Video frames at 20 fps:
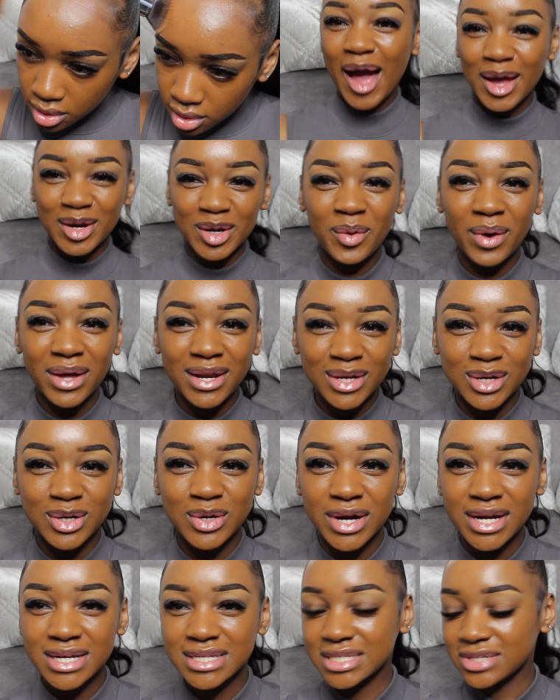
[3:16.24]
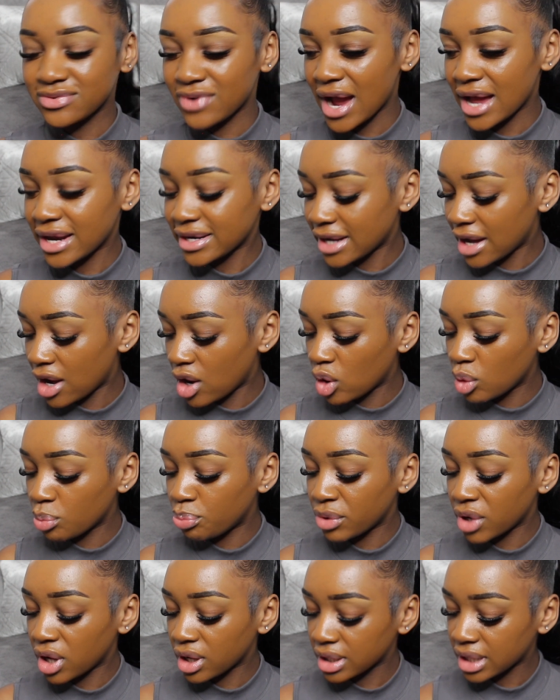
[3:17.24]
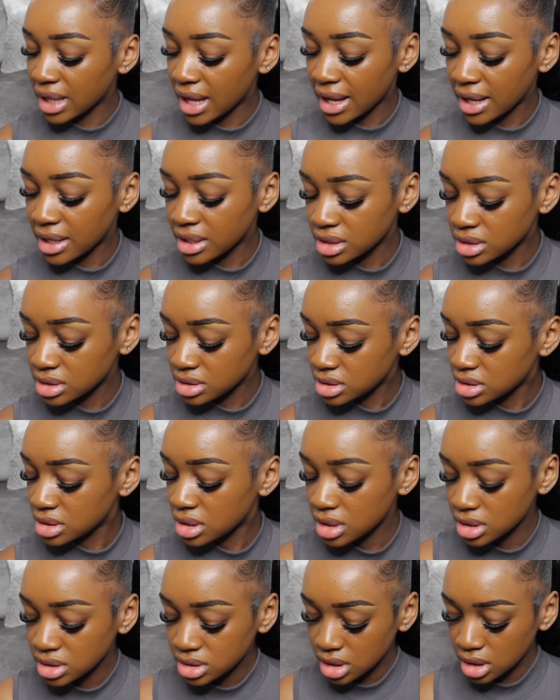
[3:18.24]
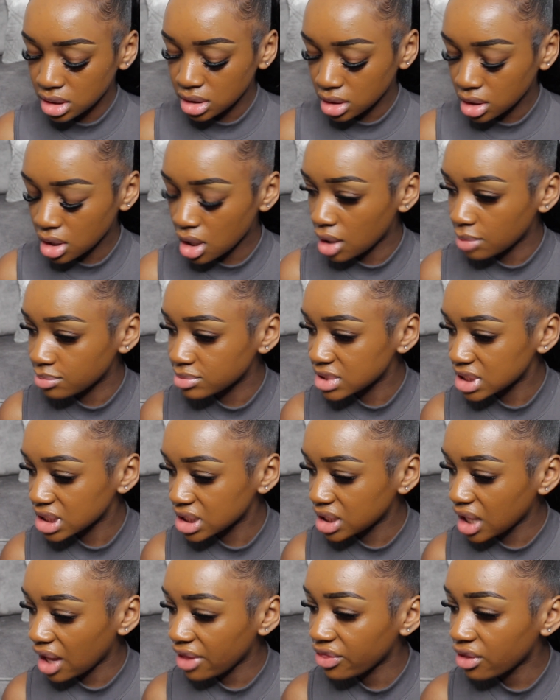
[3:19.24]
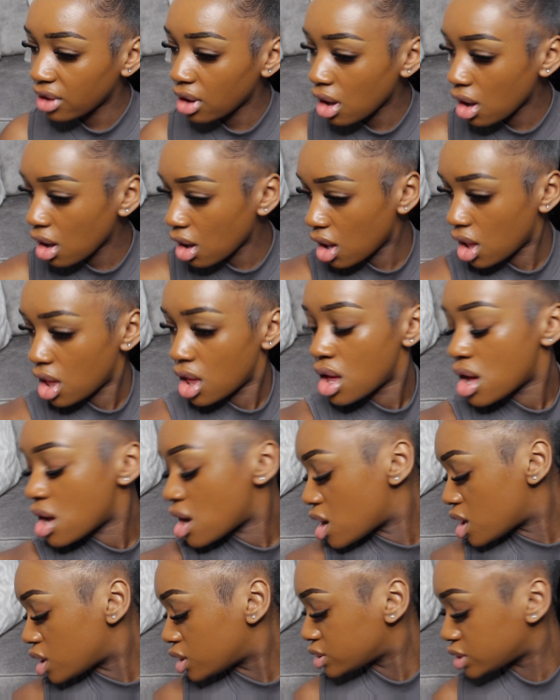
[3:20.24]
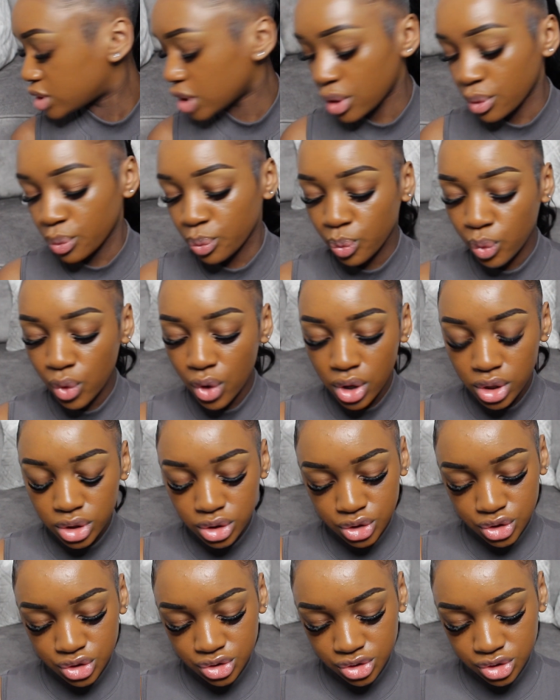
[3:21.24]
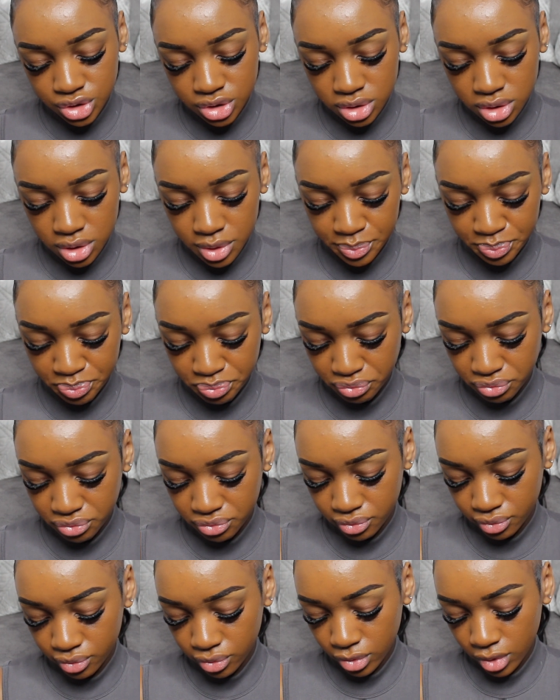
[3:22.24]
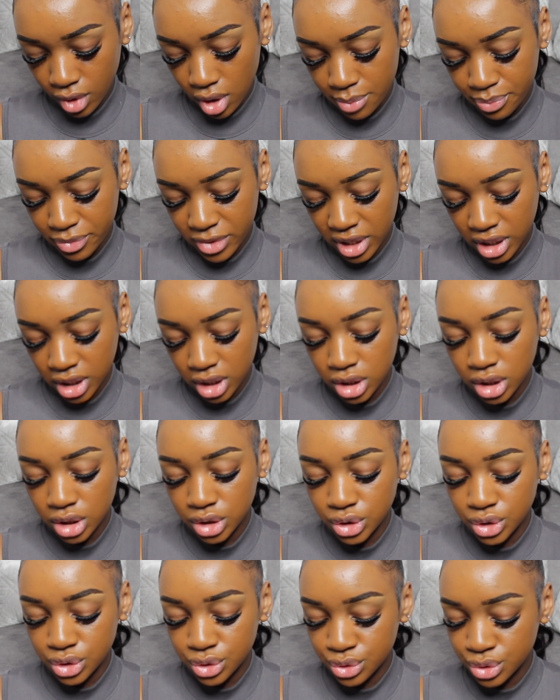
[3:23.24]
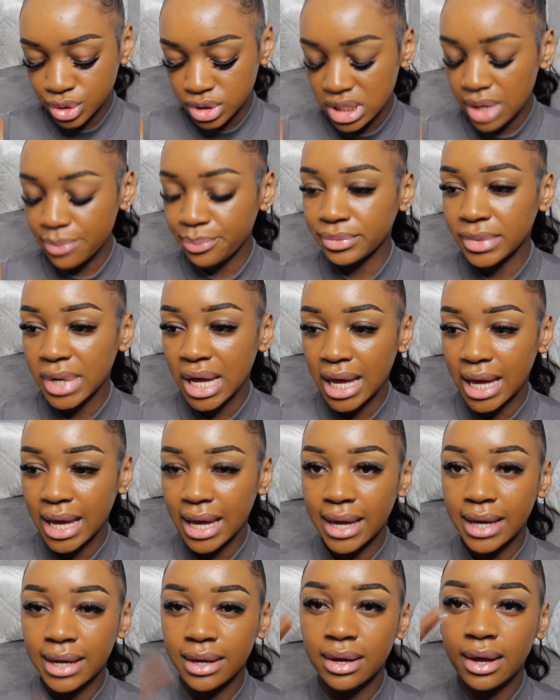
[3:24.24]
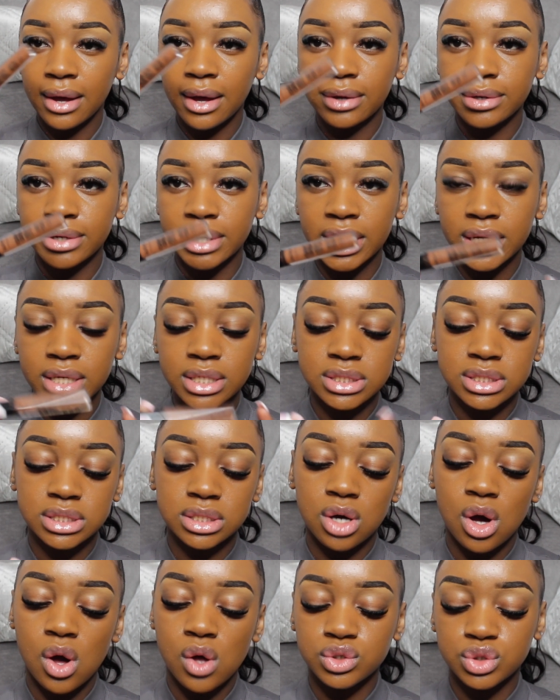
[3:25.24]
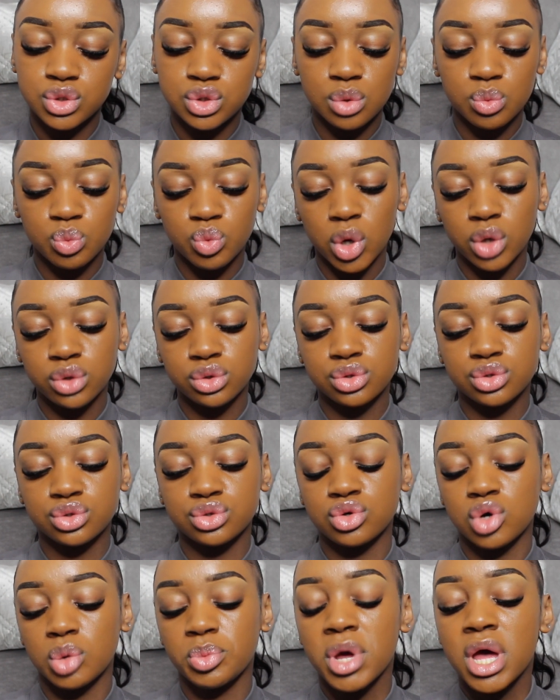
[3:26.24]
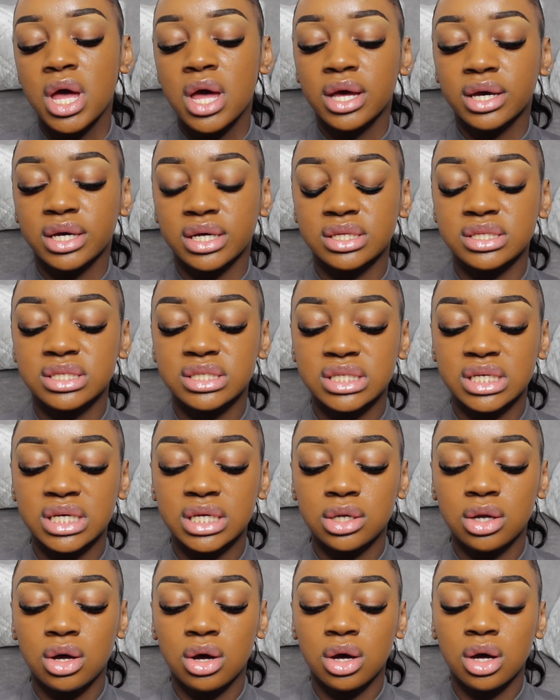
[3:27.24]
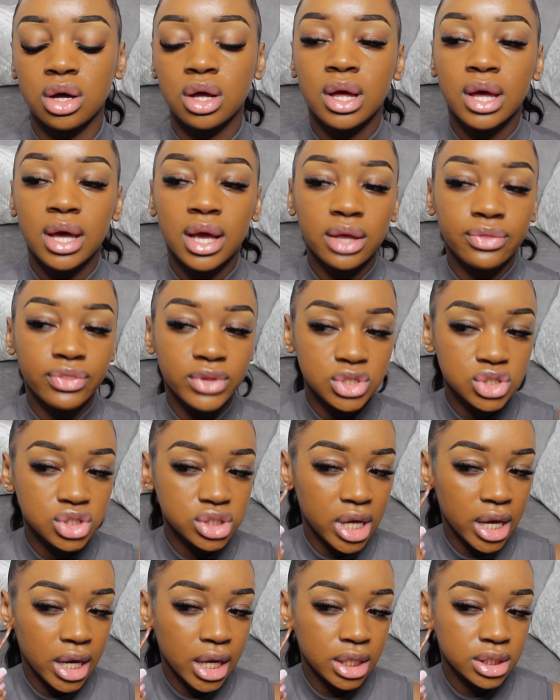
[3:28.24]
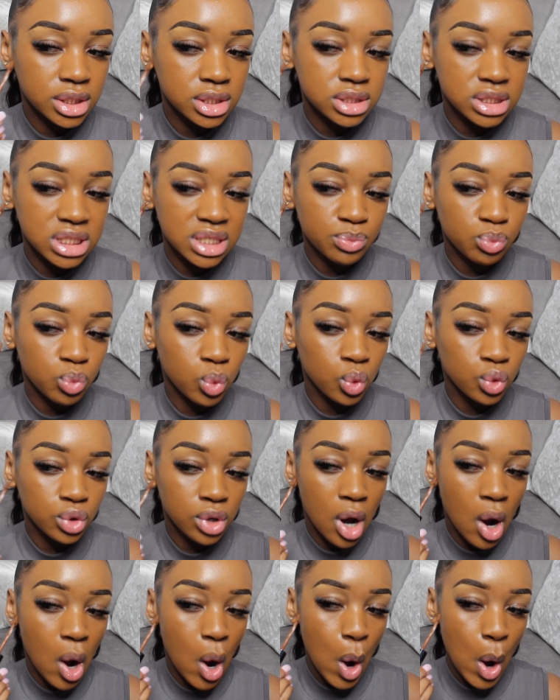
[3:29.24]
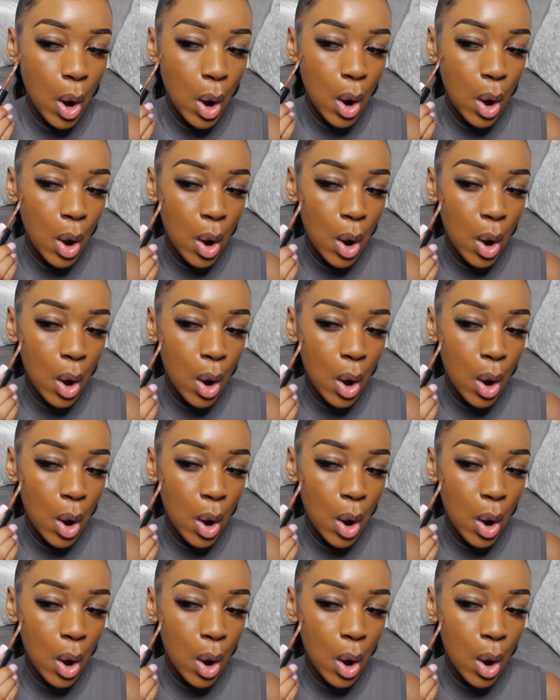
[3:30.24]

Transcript: I know I look crazy right now, but guys, it's gonna come together. Don't watch. And then I'm gonna use my NYX Can't Stop Won't Stop concealer in the shade Deep Walnut,